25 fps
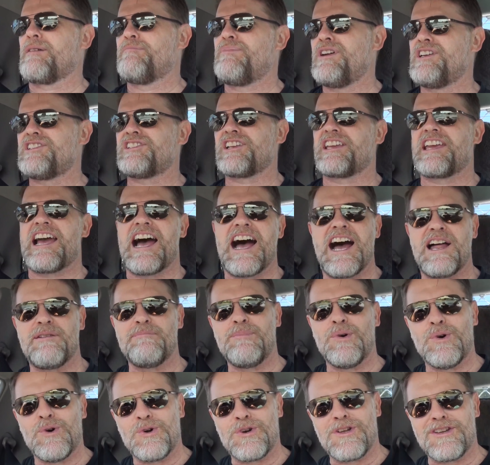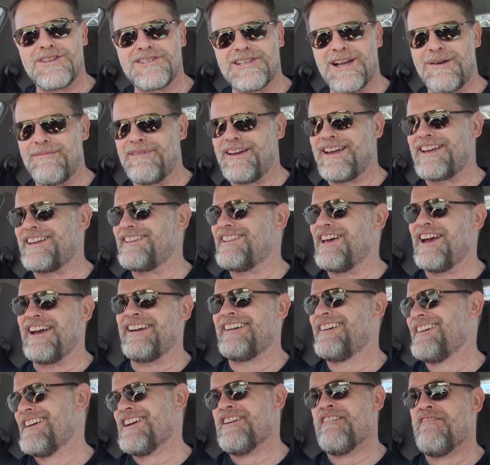piece of cardboard or something.
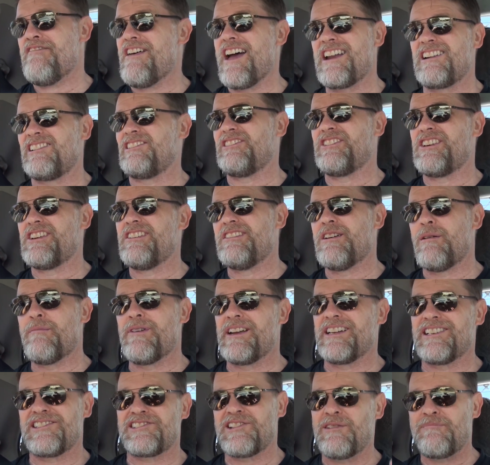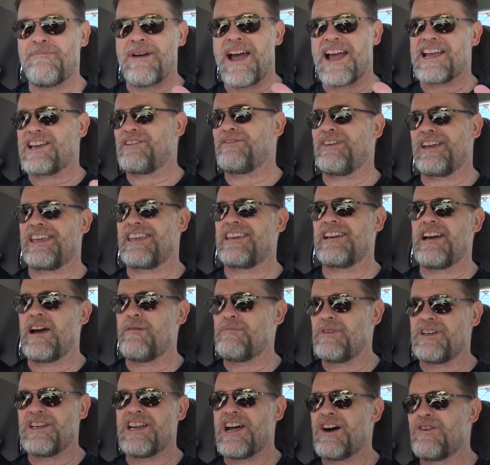That'll do. I mean, it's the back of a
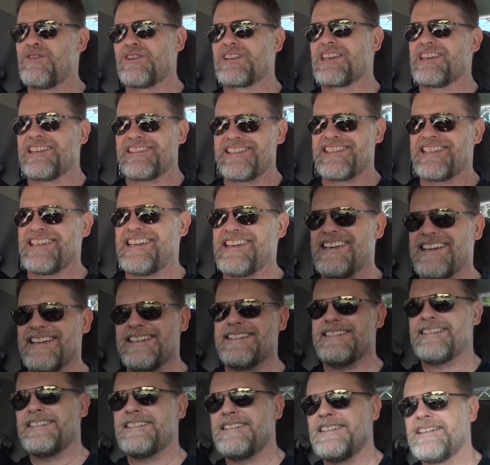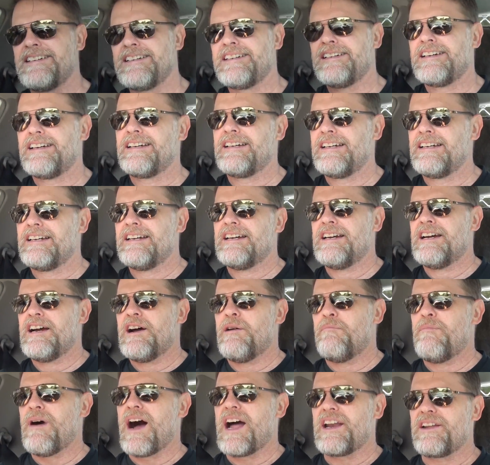cupboard, no one can see it.
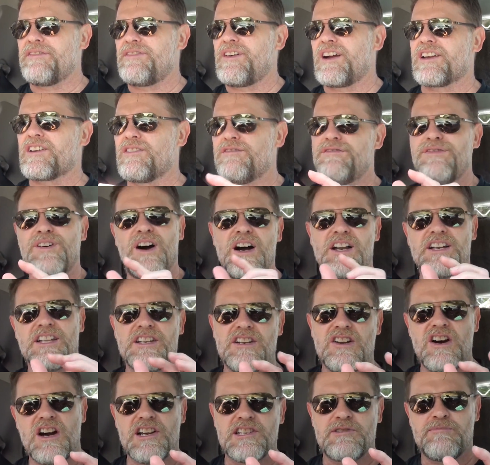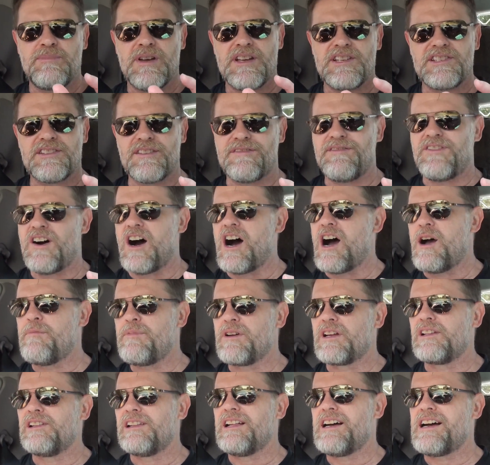But if I can find a nice piece of
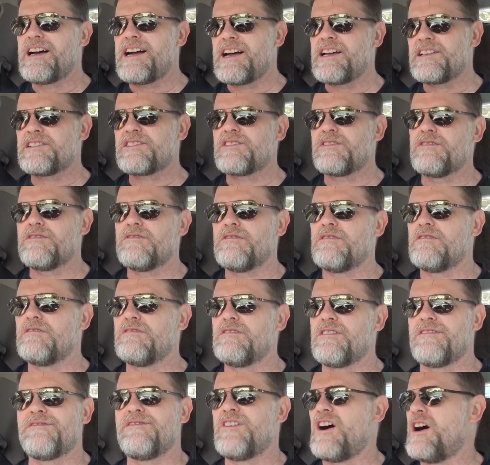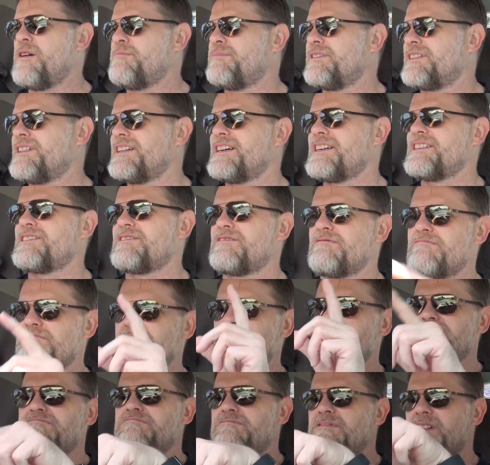fiberglass, or not fiberglass,
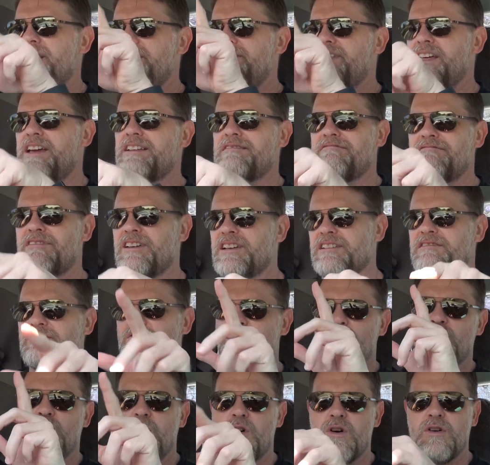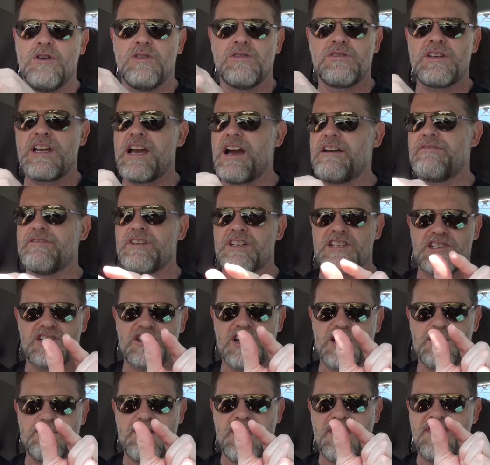whatever that, like wall covering, it's
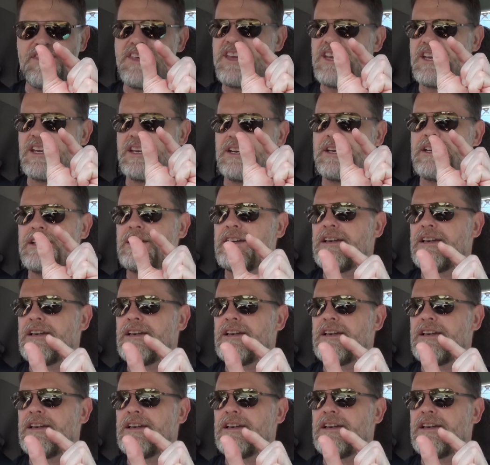got to be thin,